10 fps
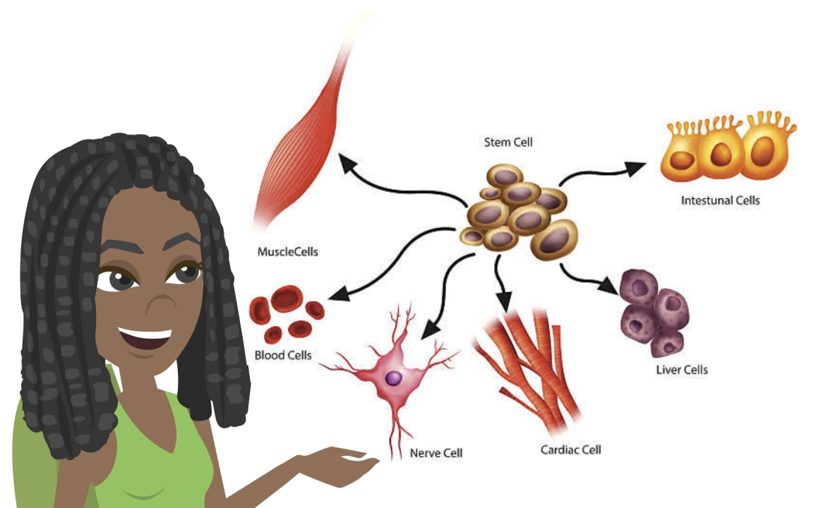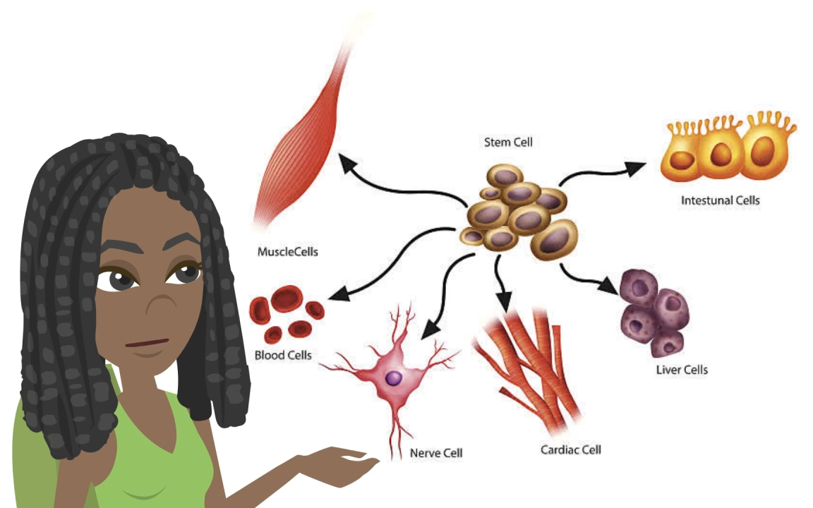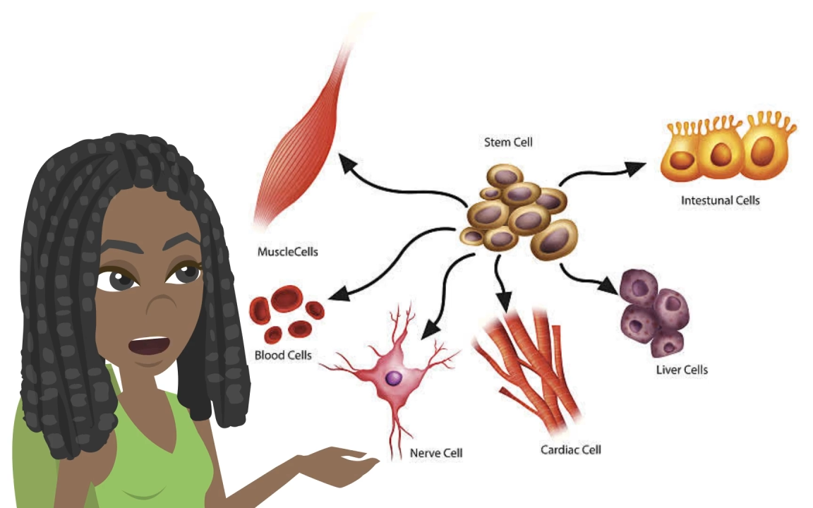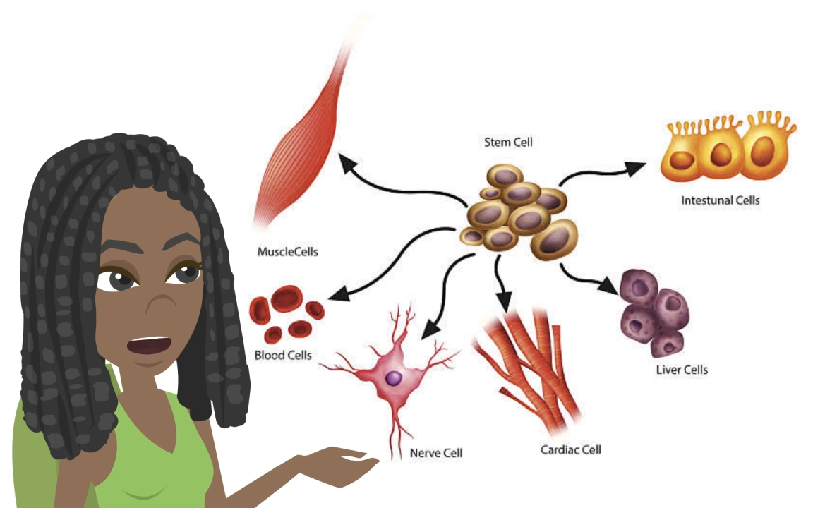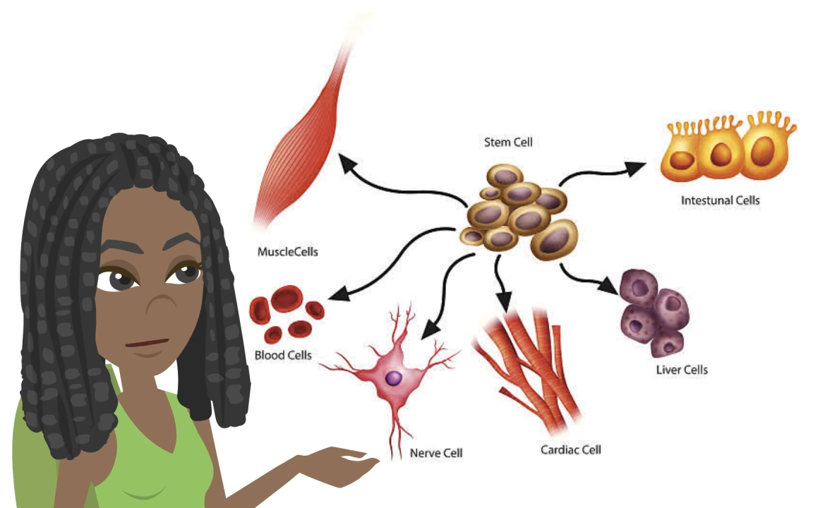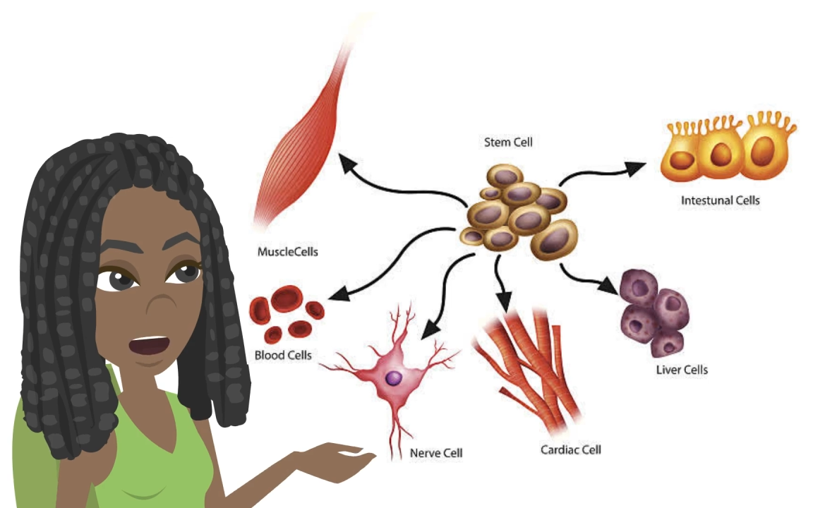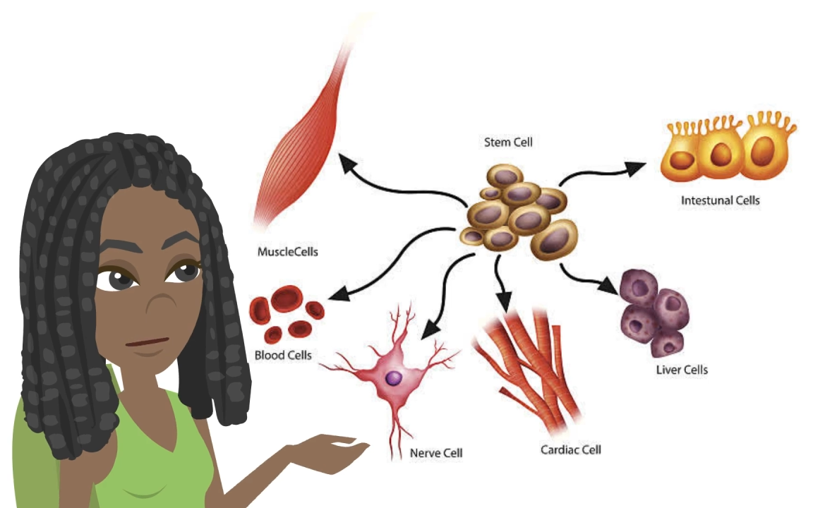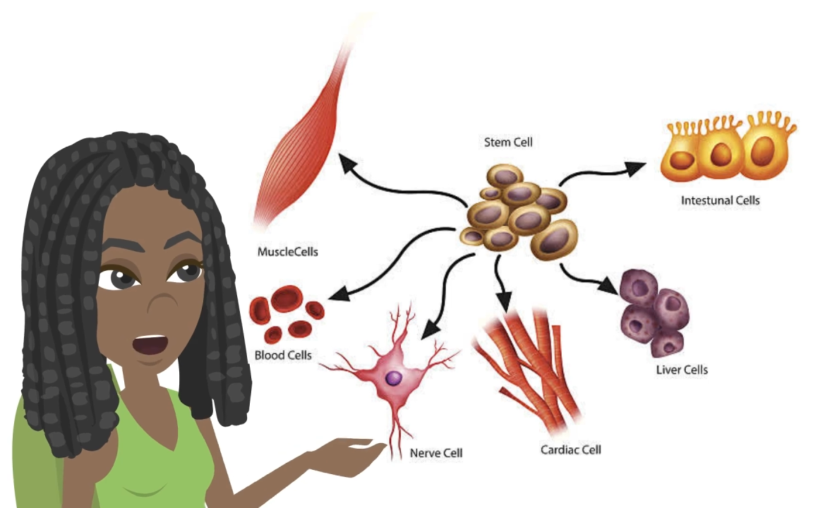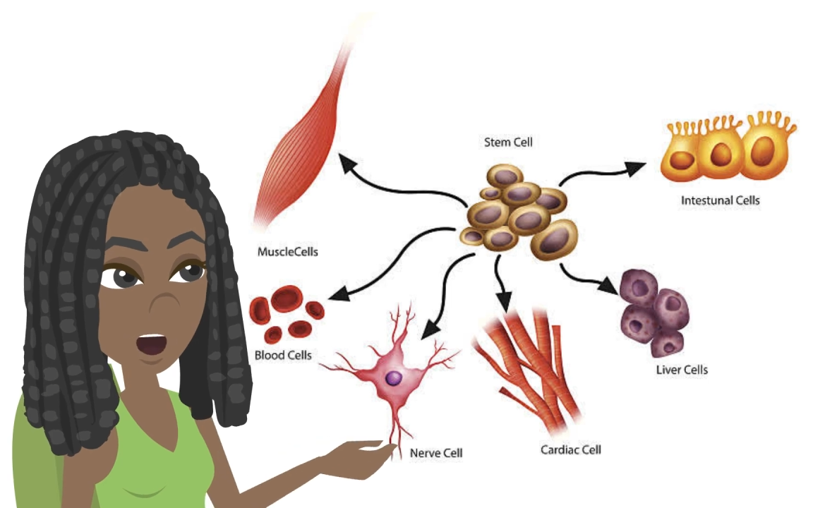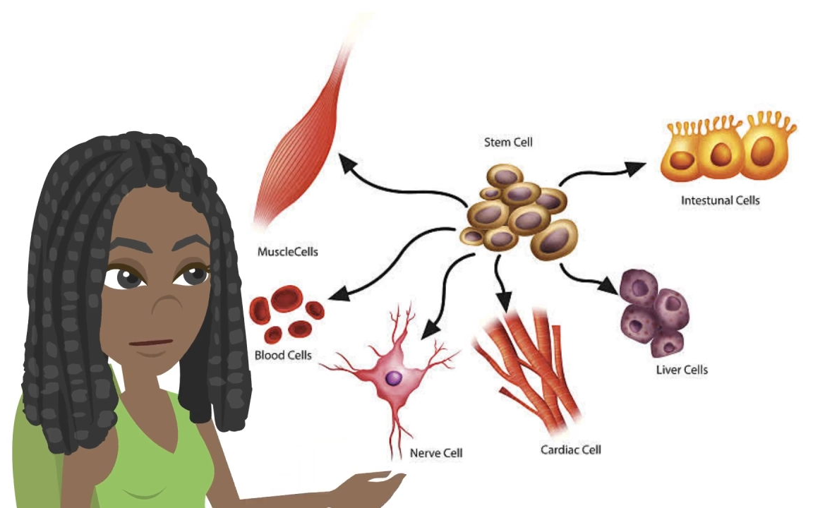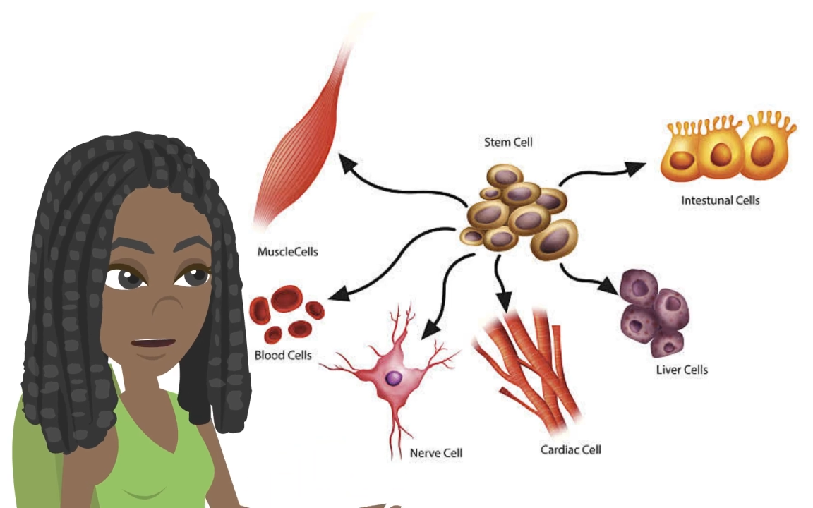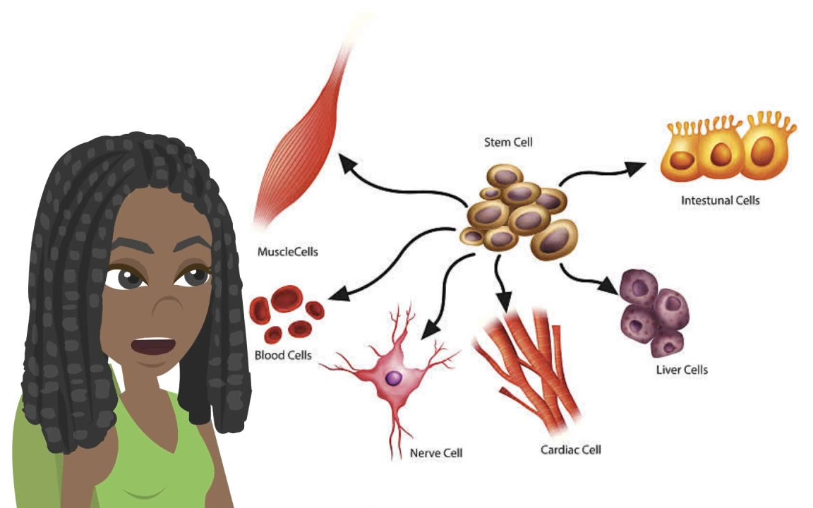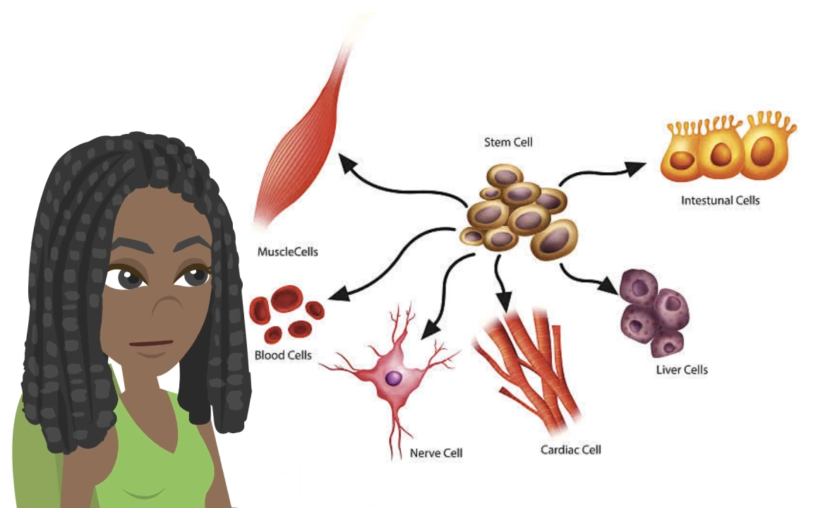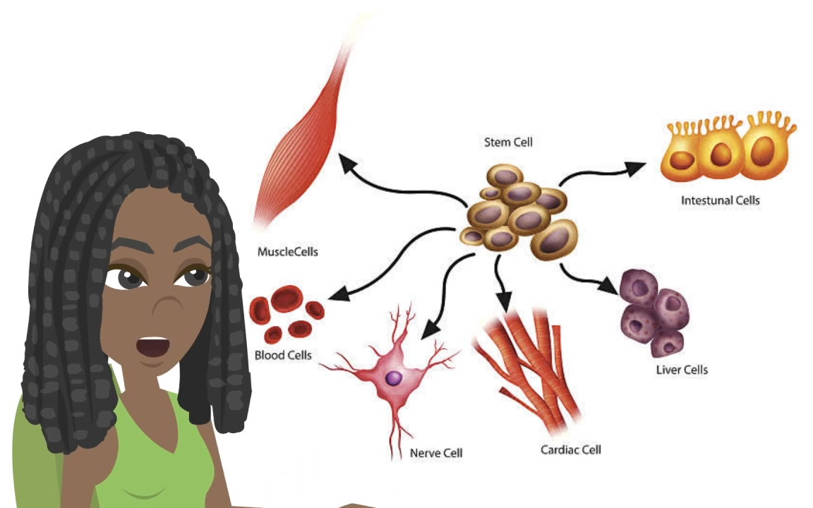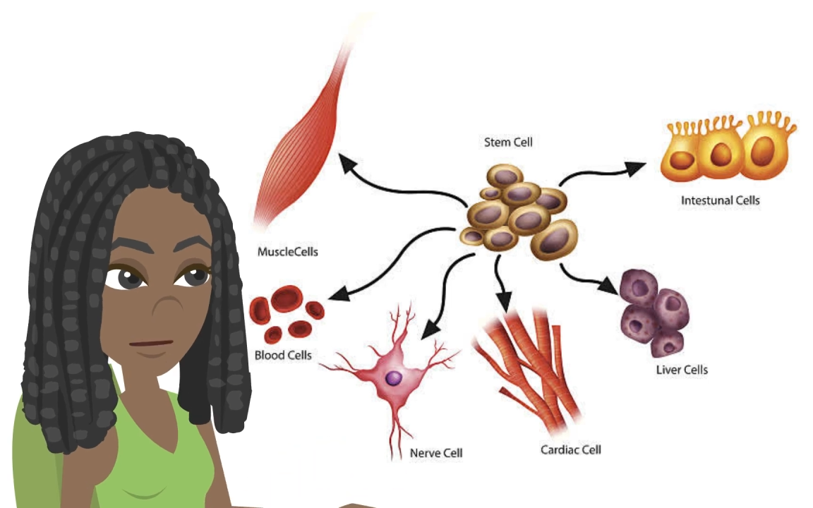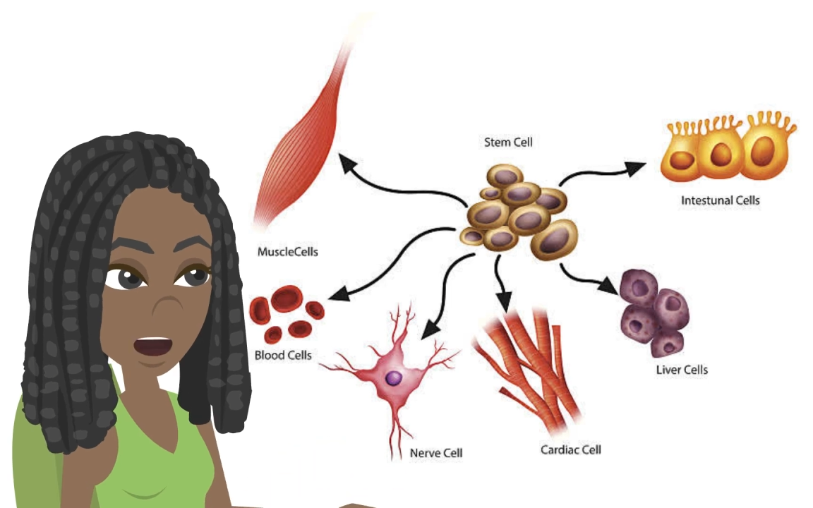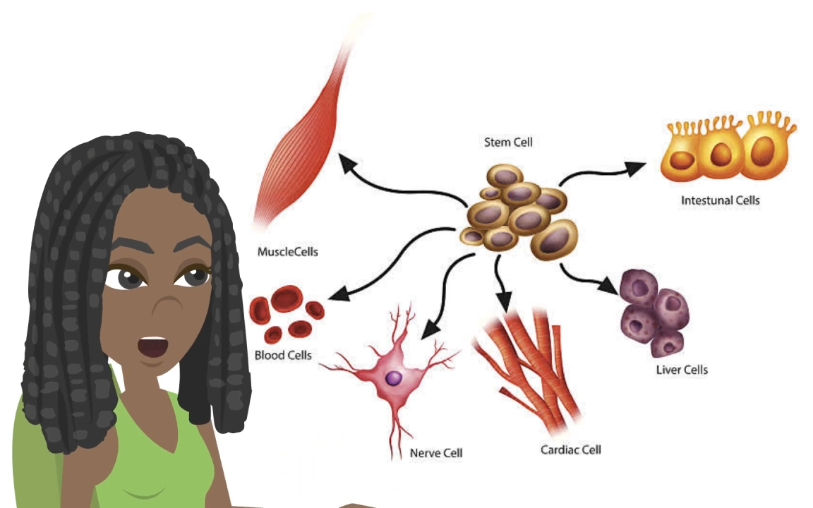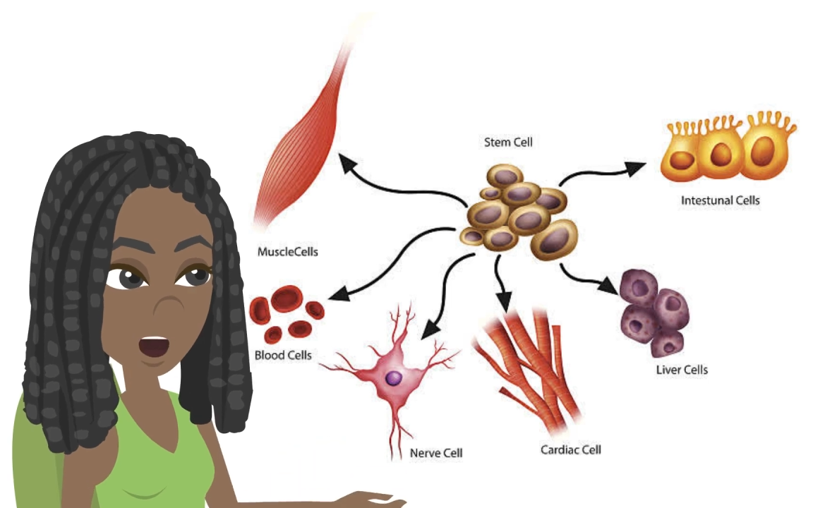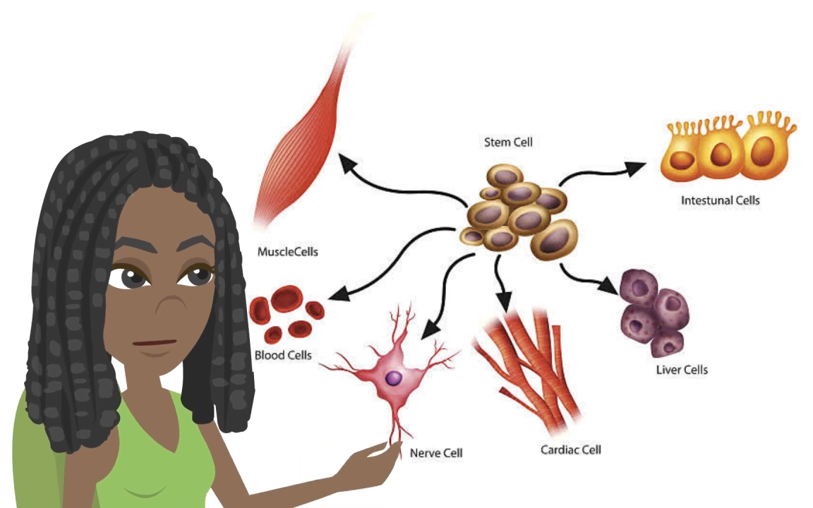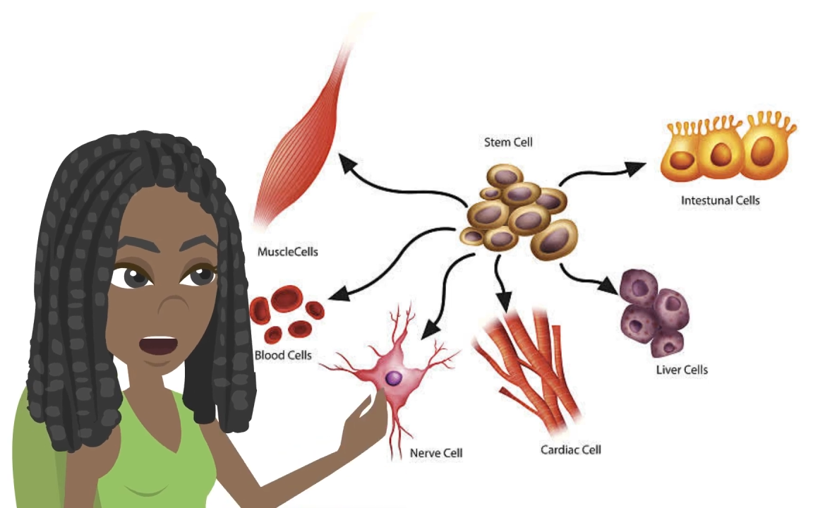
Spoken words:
Those are called multicellular